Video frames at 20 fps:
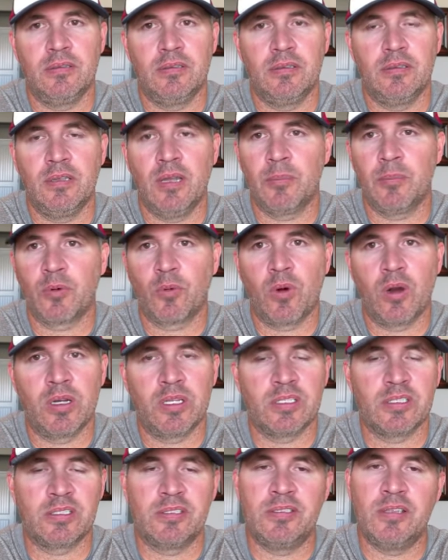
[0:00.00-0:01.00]
number 1
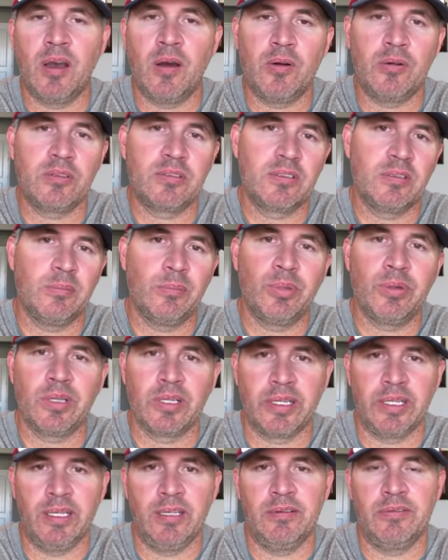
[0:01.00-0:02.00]
is don't
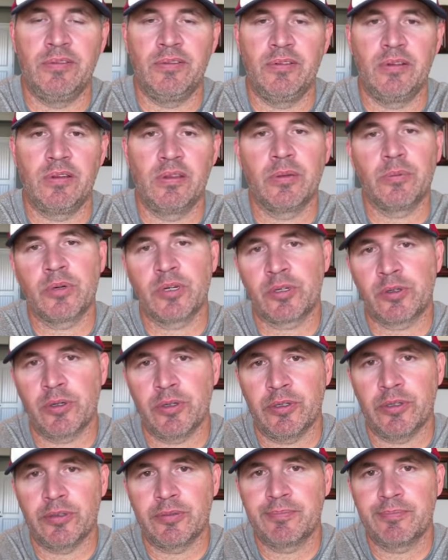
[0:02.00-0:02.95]
believe the recruiter.